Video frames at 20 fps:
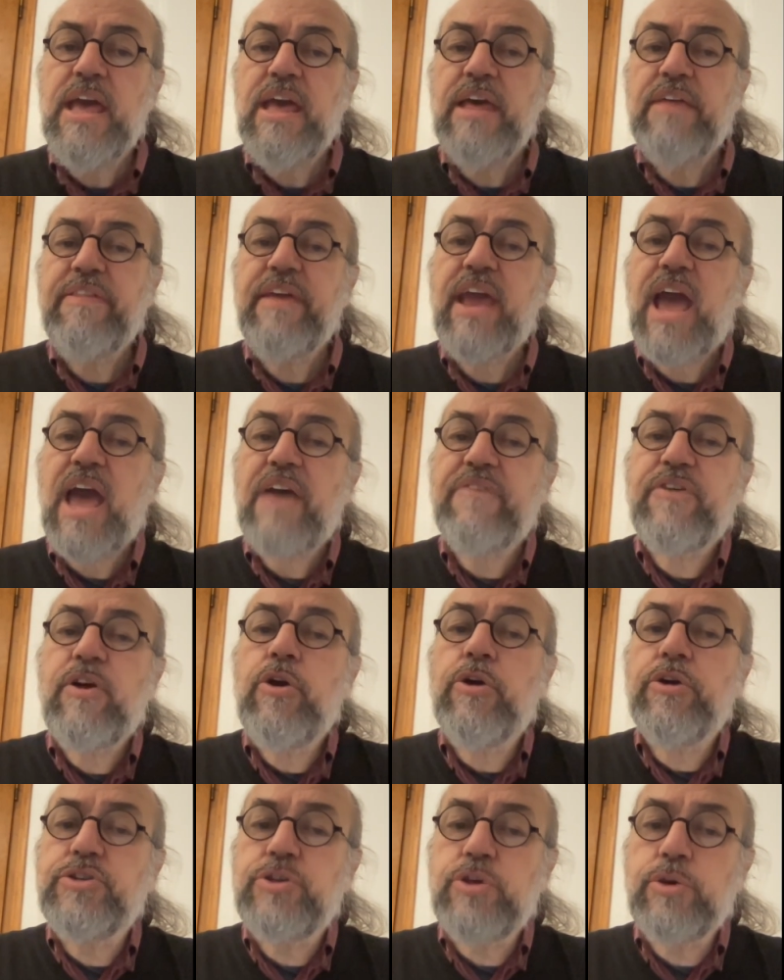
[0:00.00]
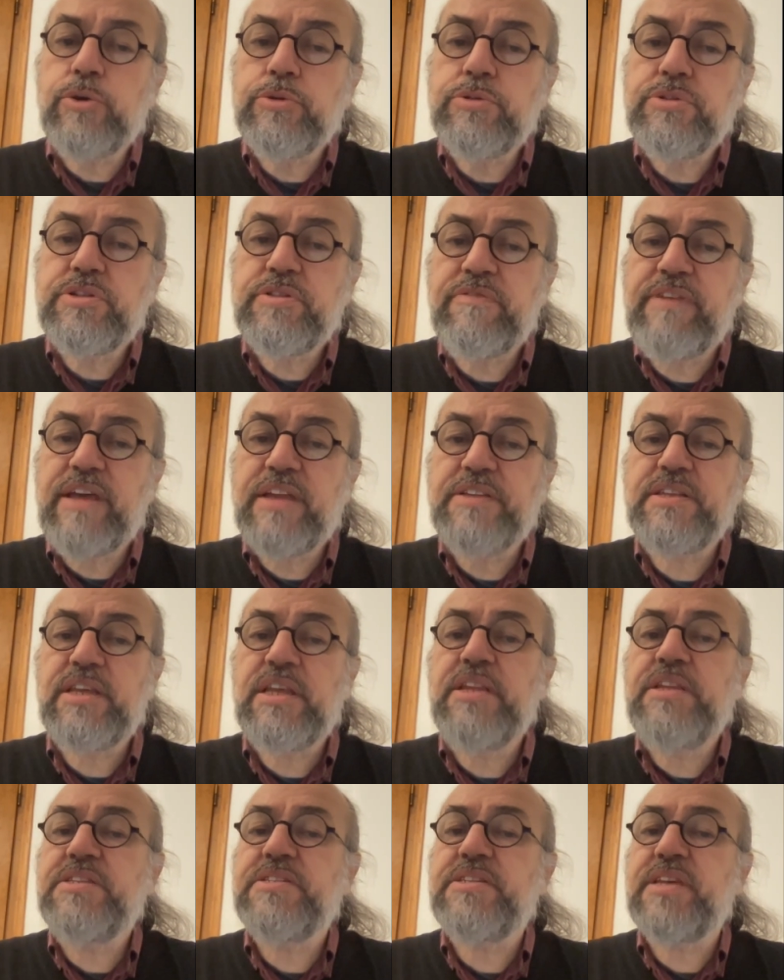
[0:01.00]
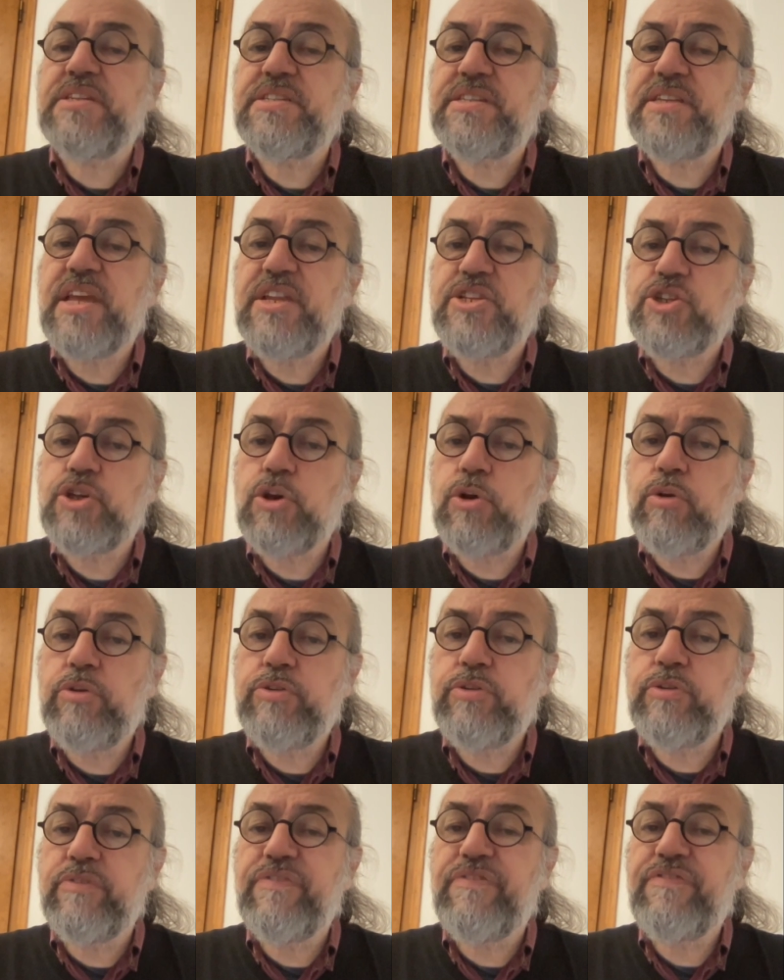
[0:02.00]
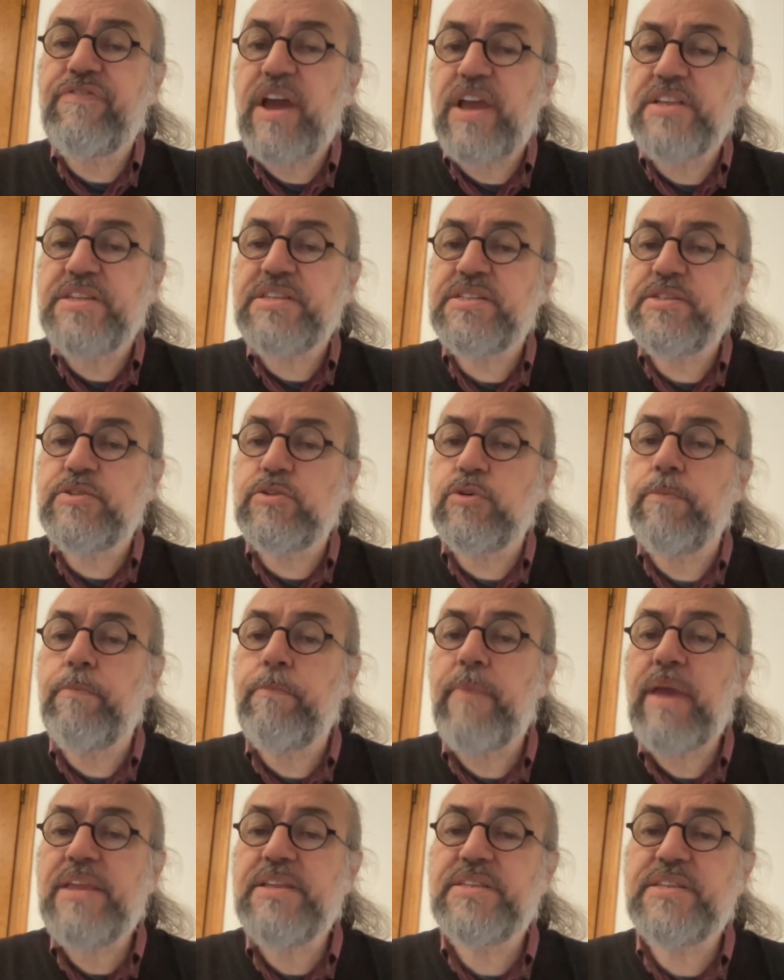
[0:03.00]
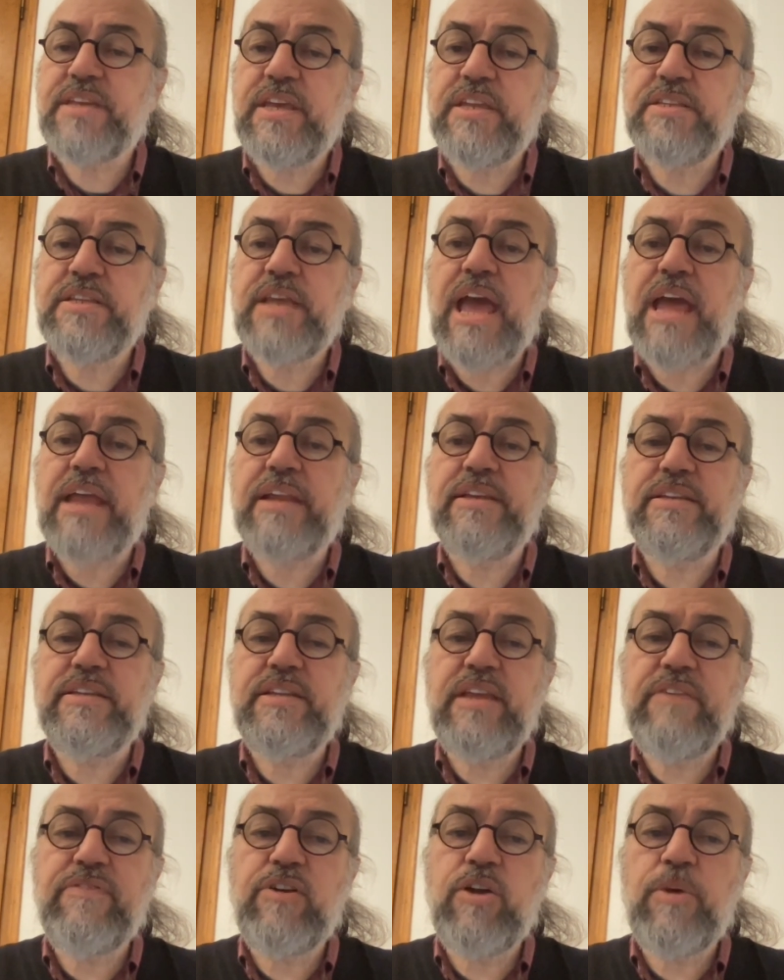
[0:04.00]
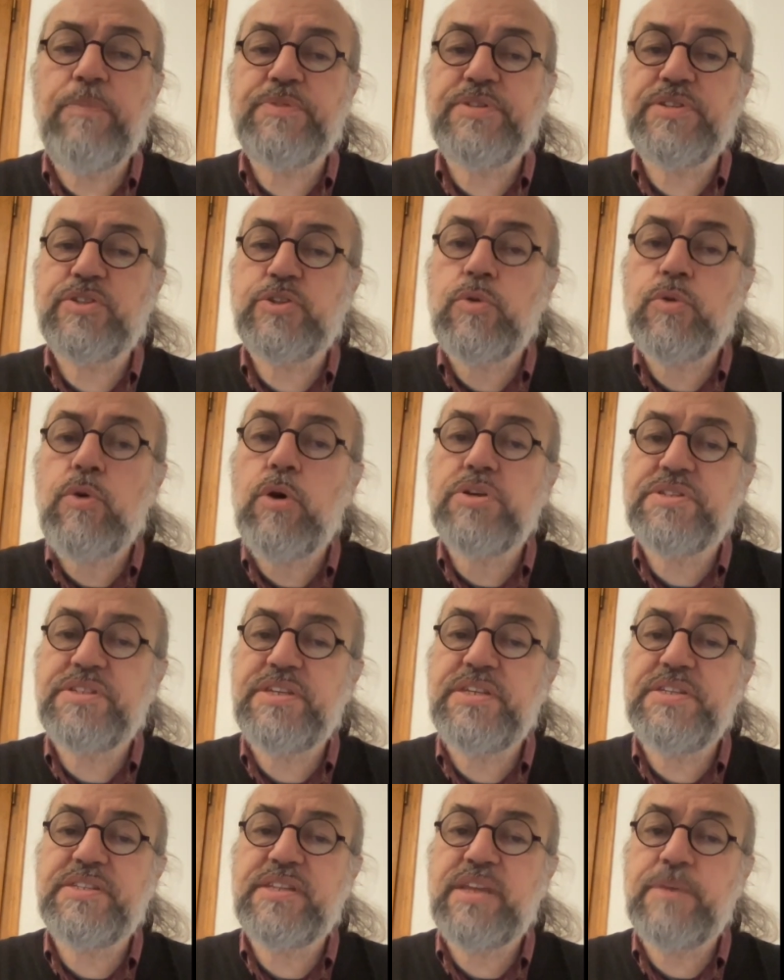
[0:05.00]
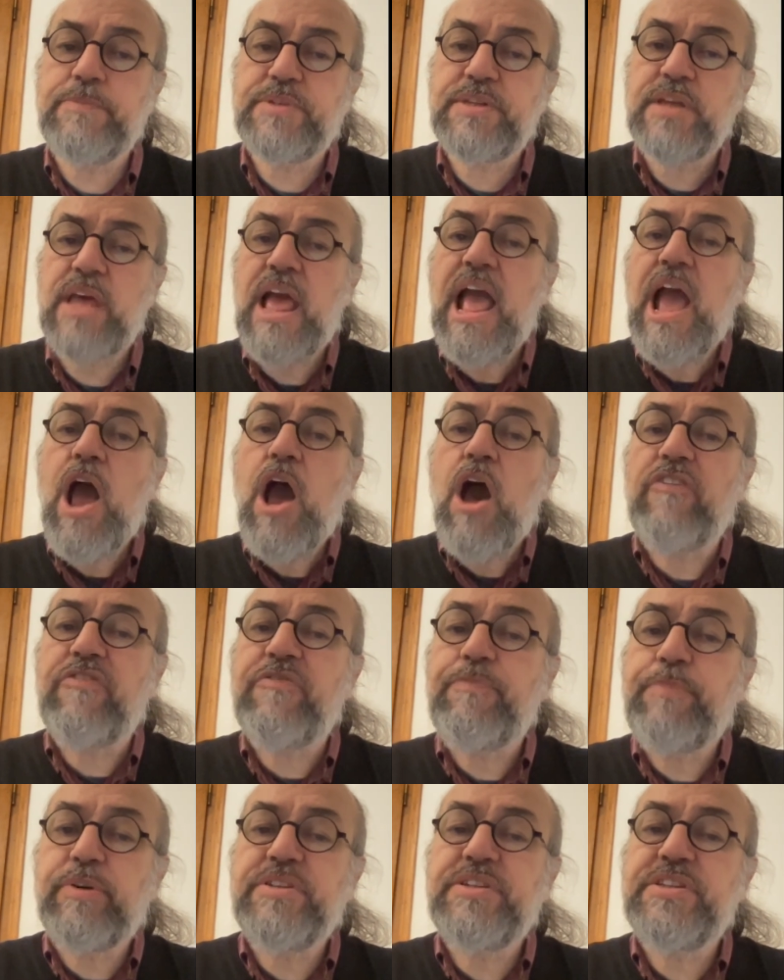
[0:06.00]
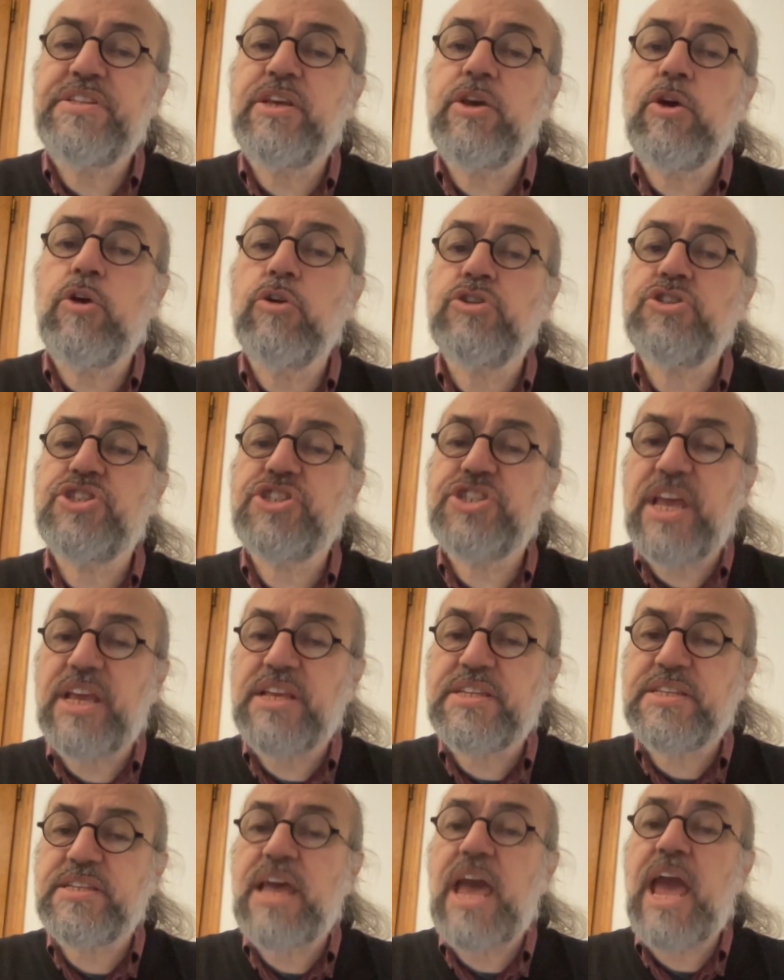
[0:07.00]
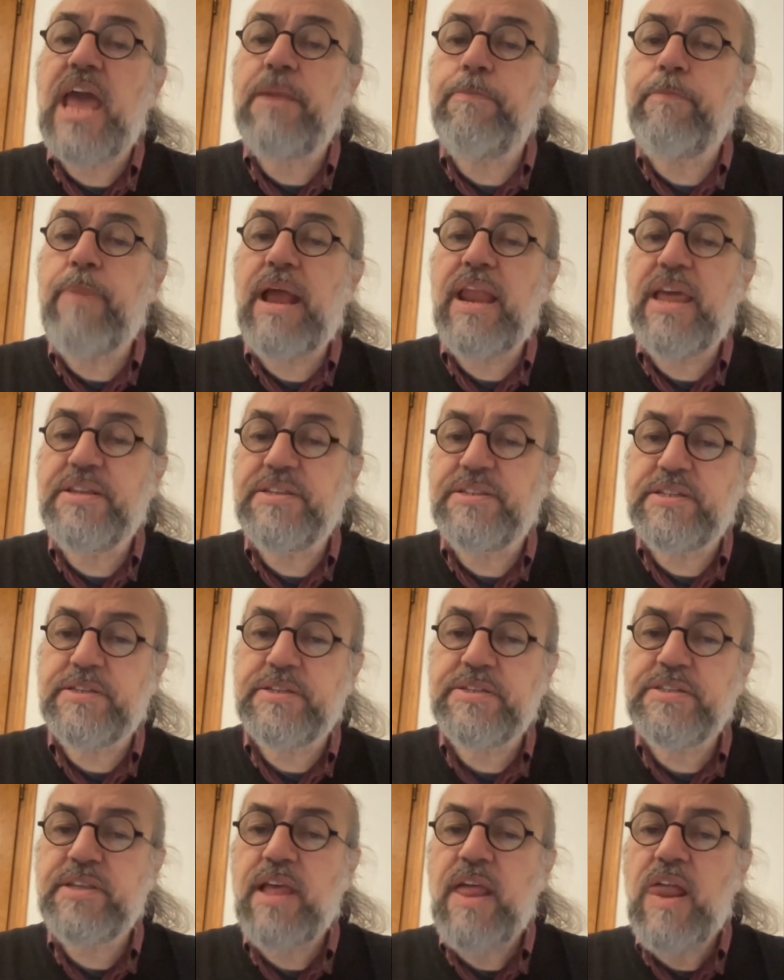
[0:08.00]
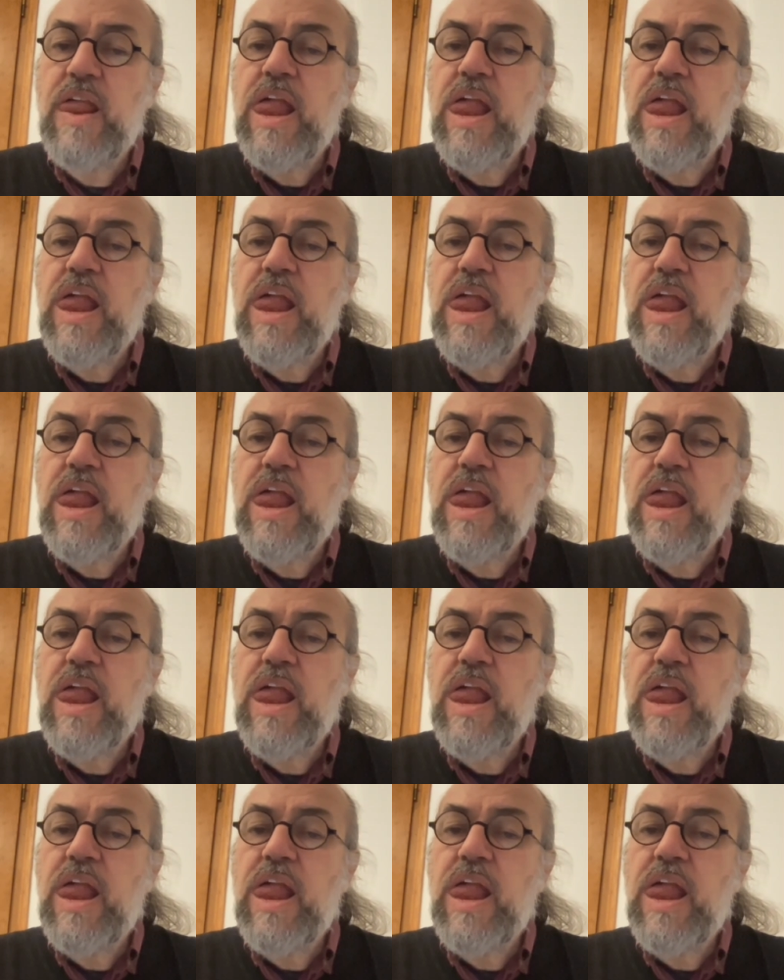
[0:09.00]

they have argued that it is essential to fight to maintain and develop strong systems of political checks and balances